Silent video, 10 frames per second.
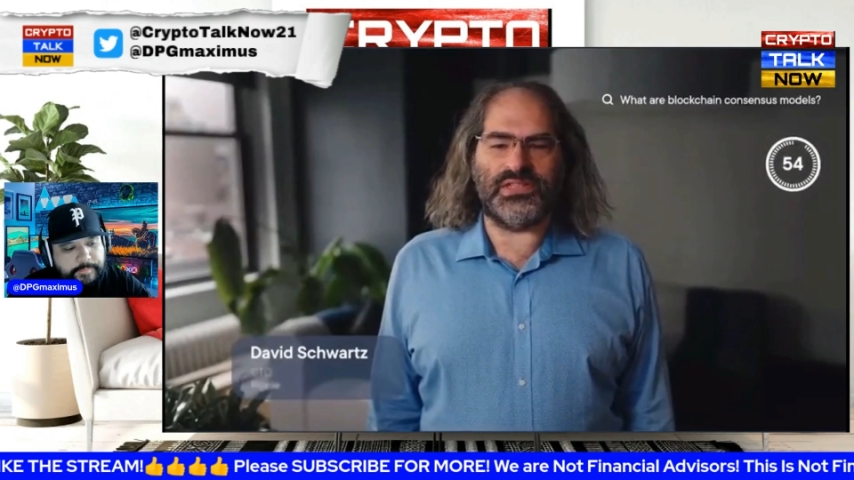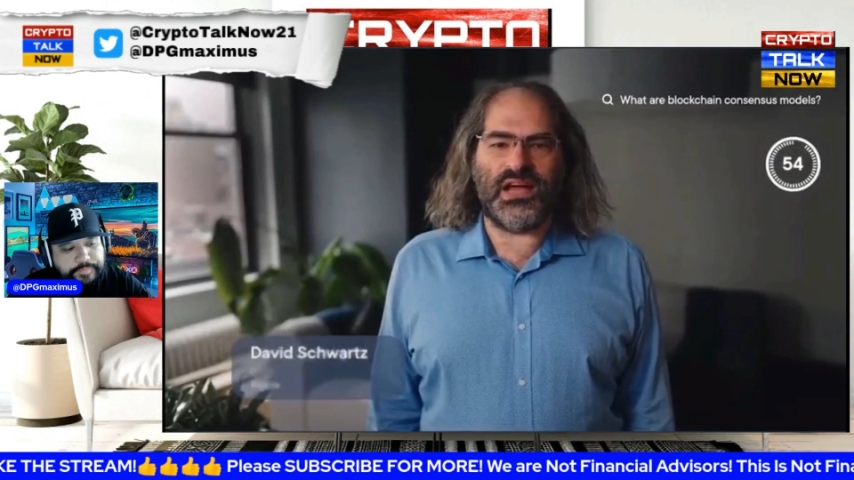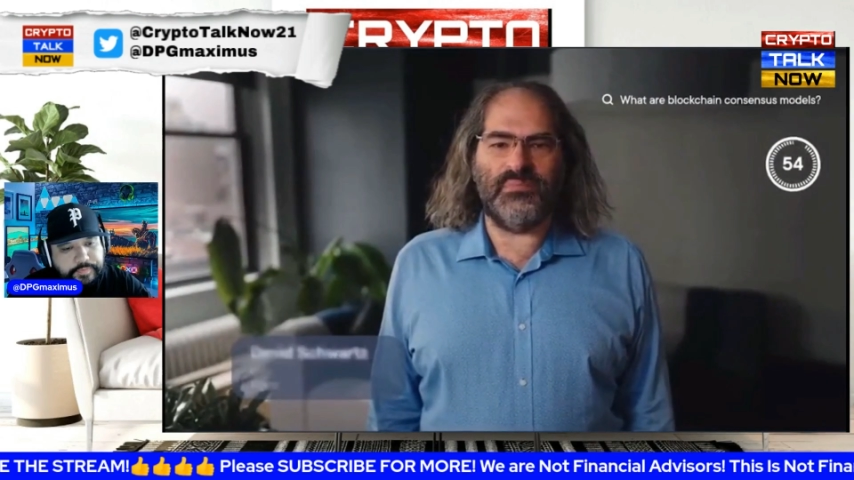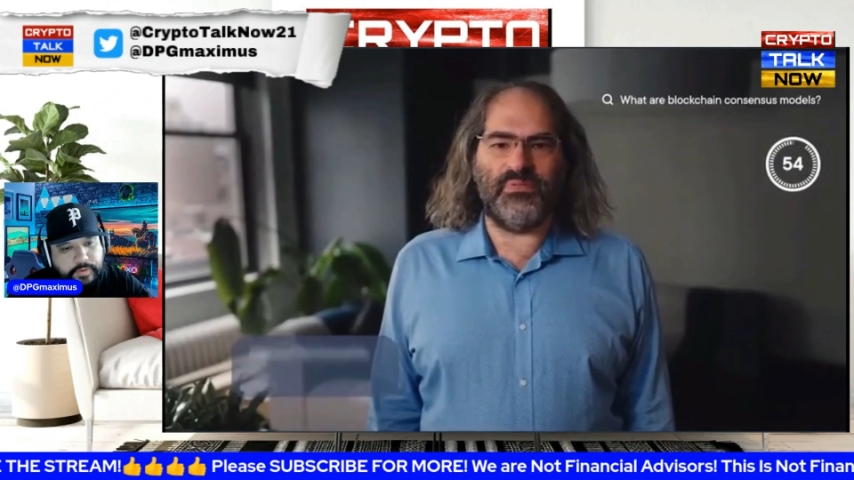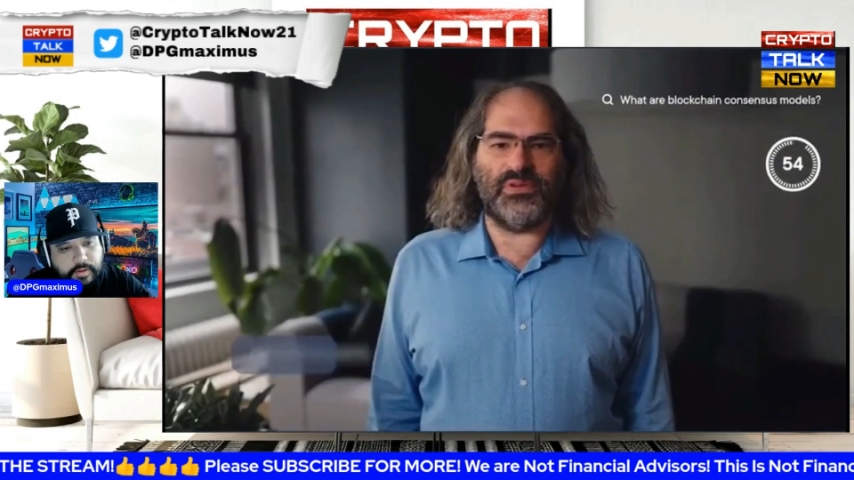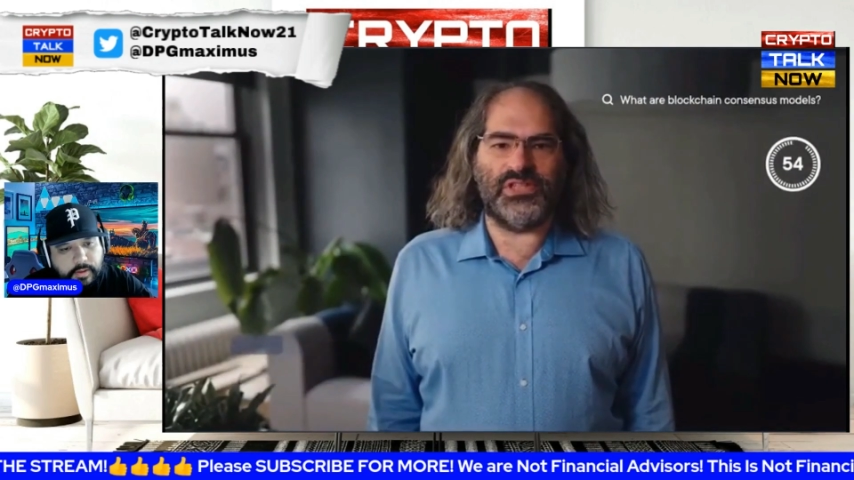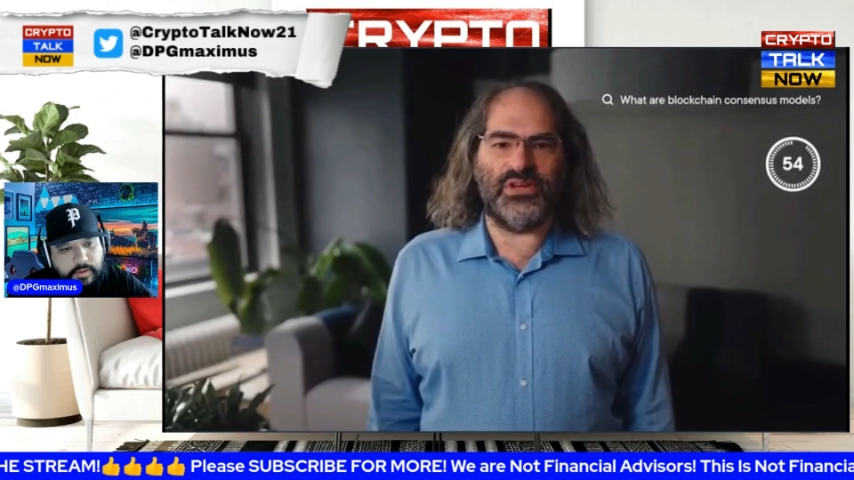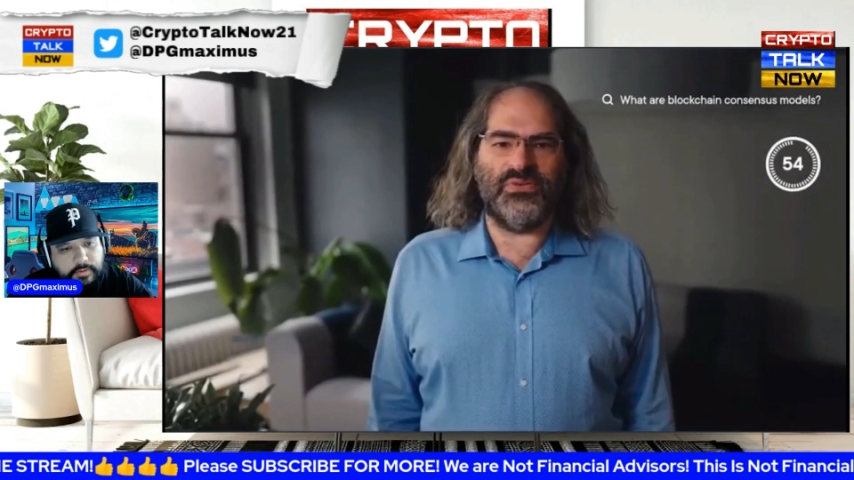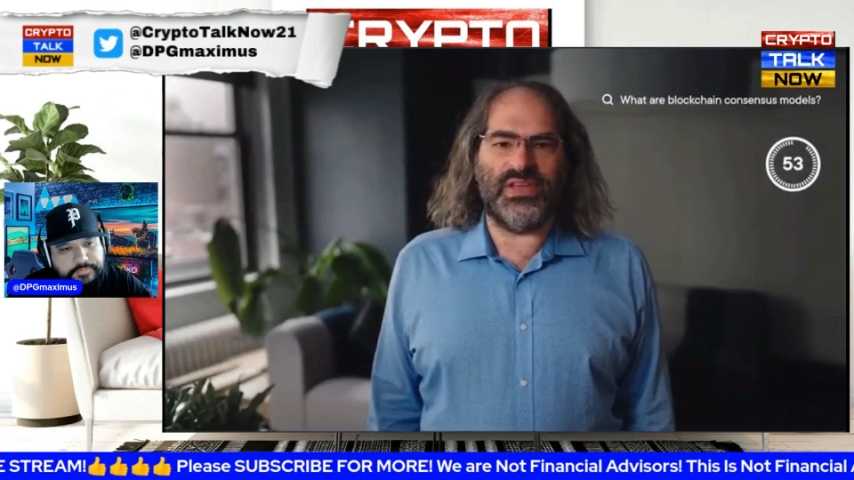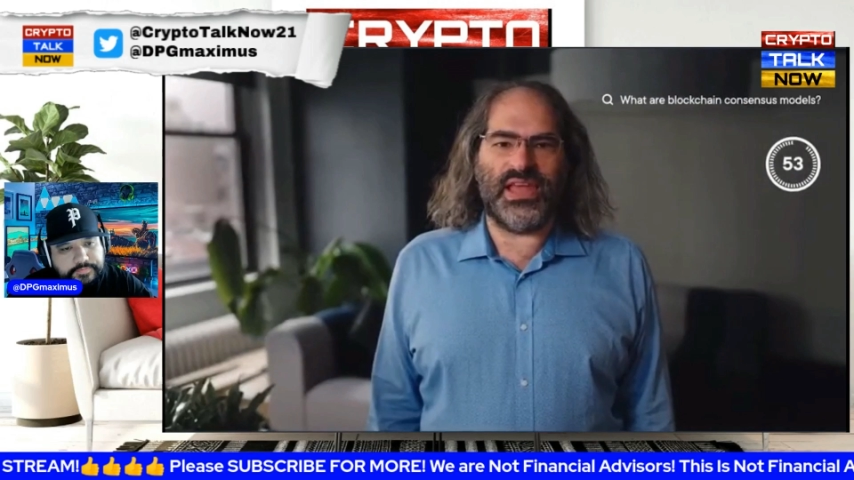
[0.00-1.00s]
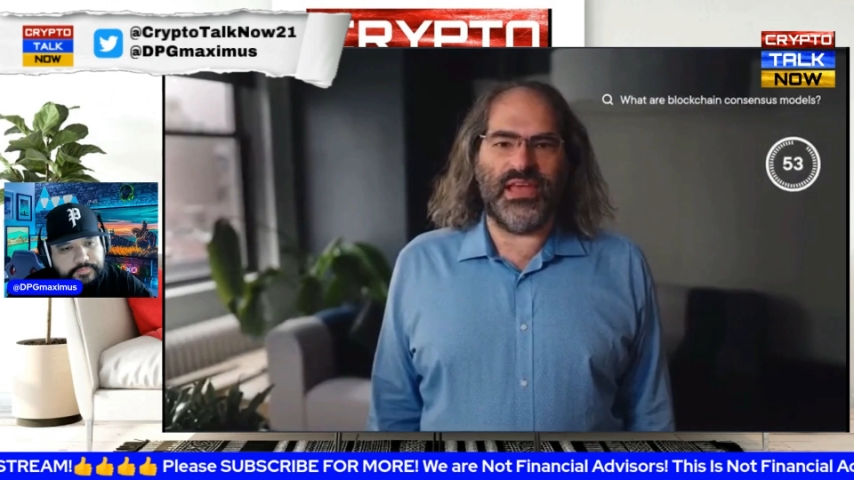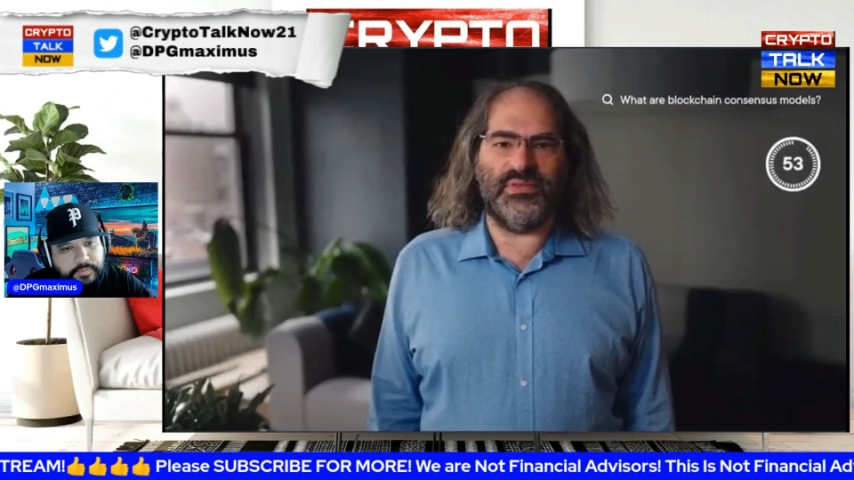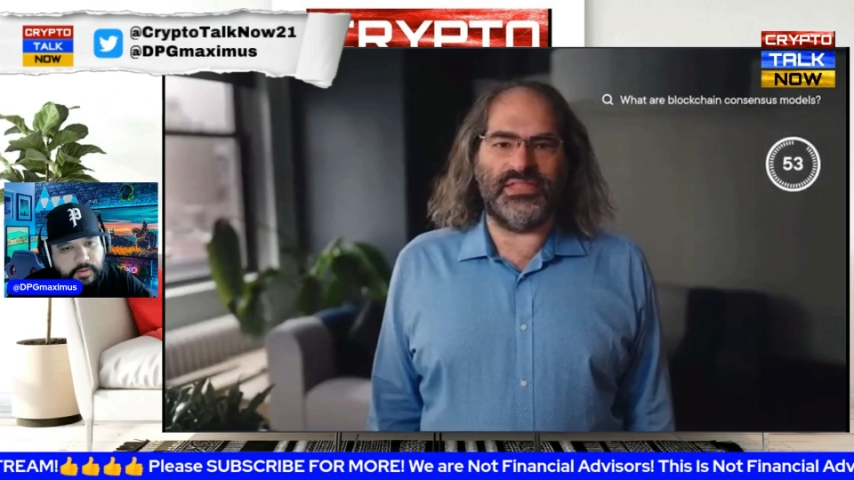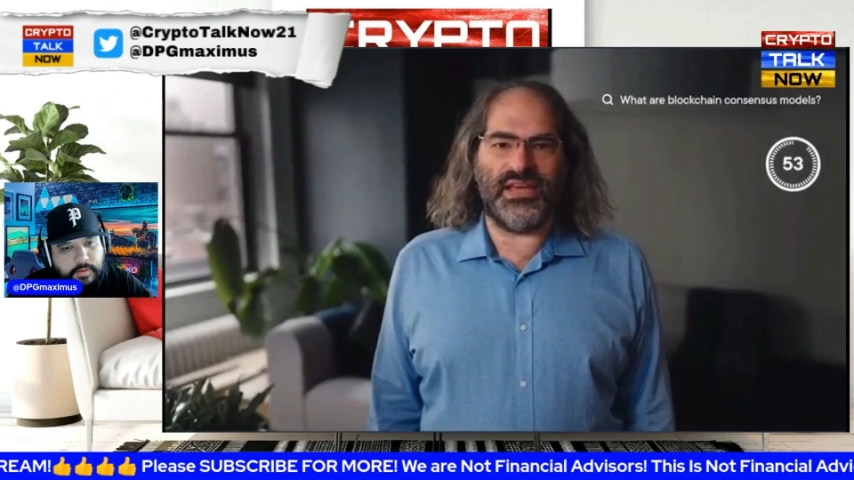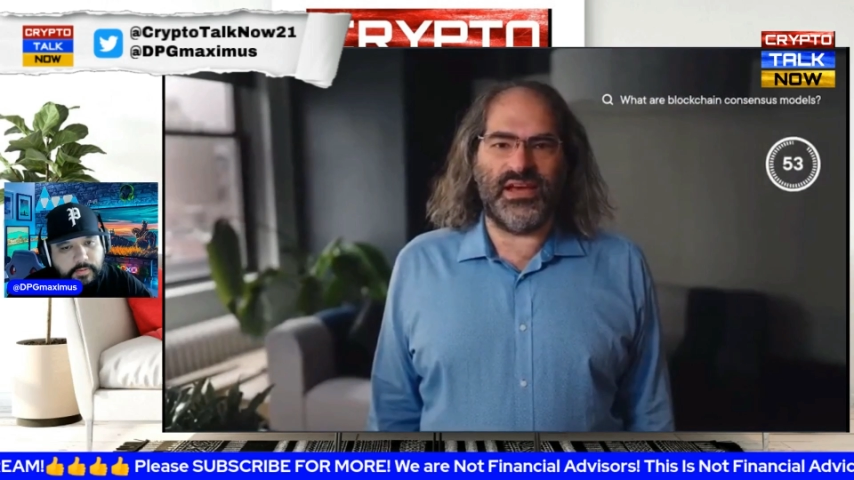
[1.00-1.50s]
time it was the only
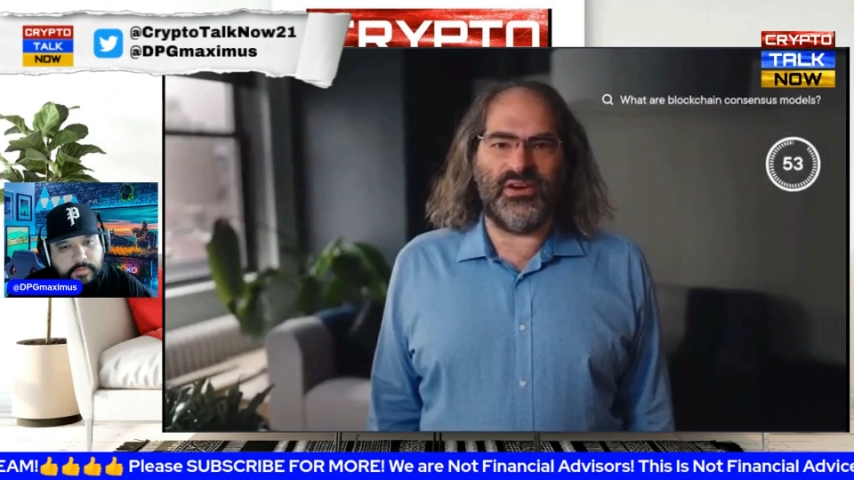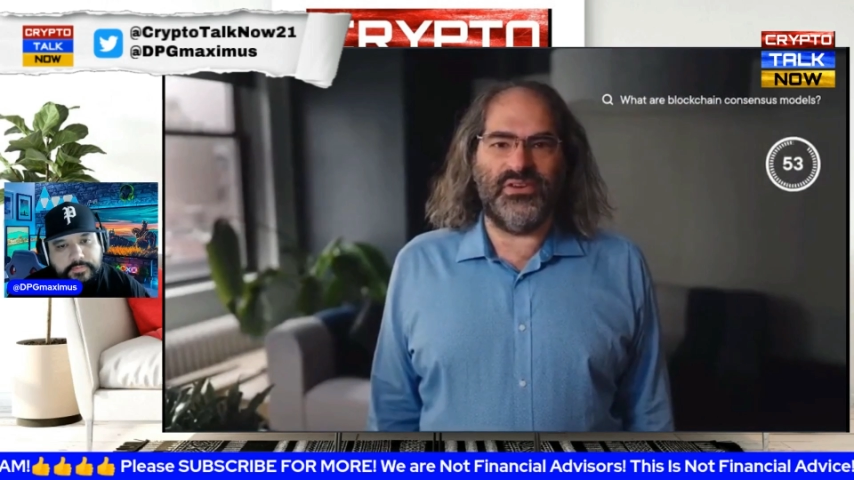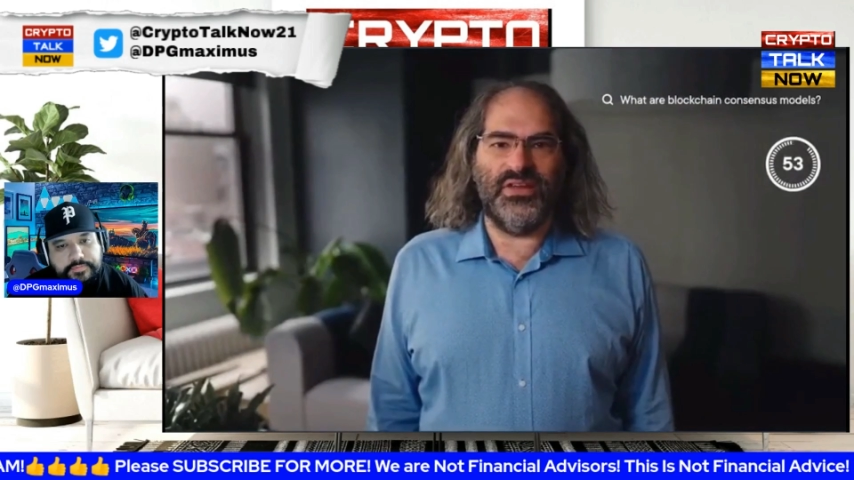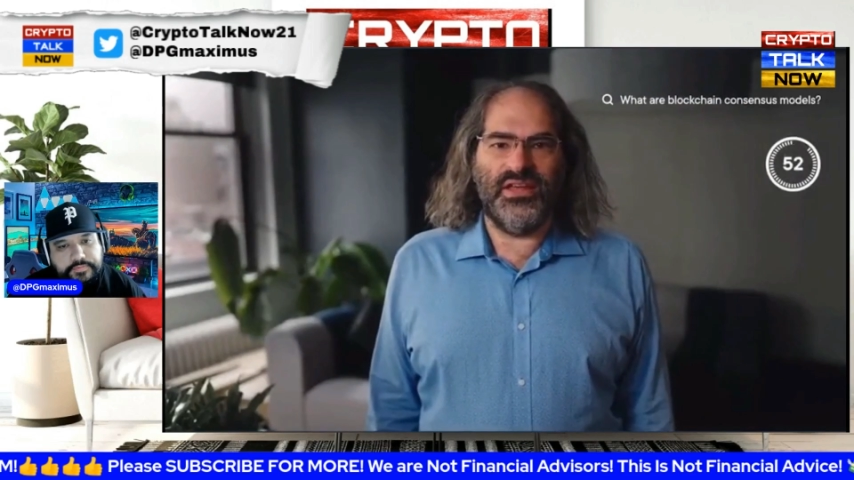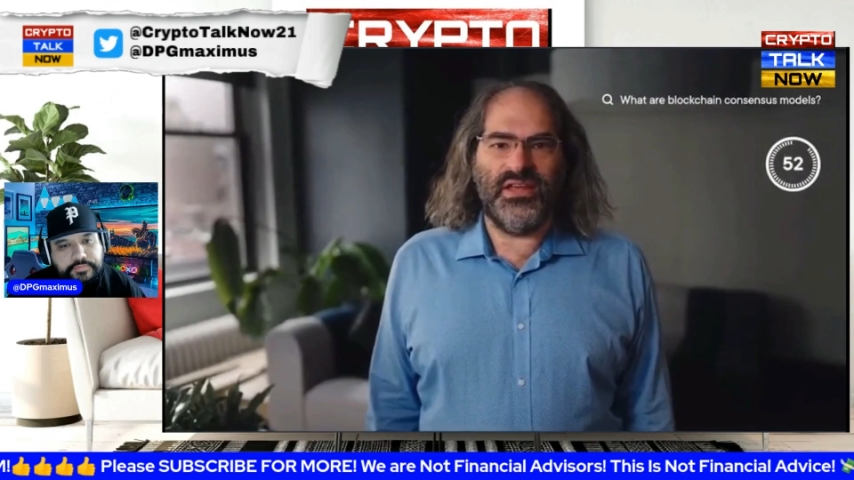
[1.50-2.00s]
game in town,